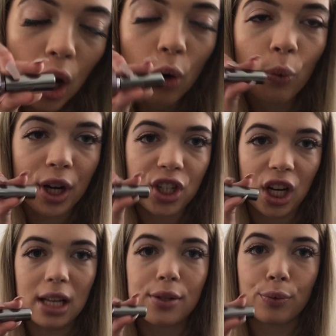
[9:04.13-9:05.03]
which
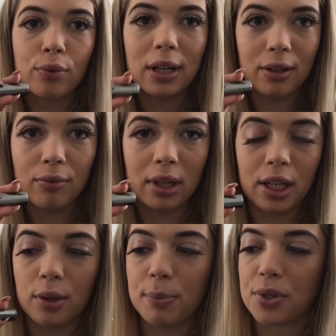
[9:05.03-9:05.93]
is a really, really
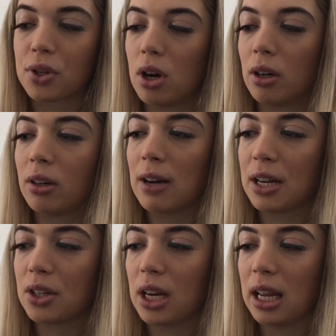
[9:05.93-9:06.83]
good mascara
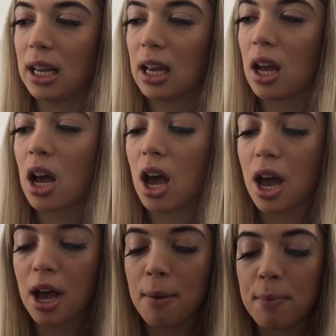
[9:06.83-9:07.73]
actually.
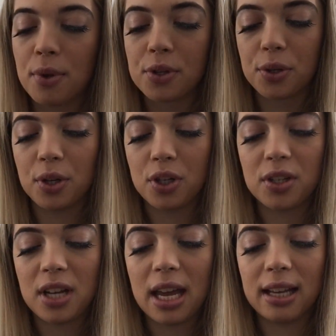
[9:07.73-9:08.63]
So
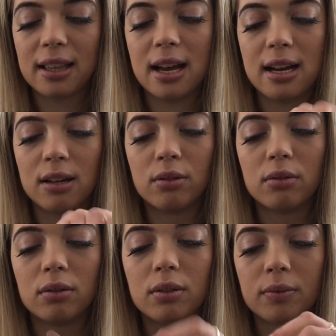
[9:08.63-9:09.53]
just take that out.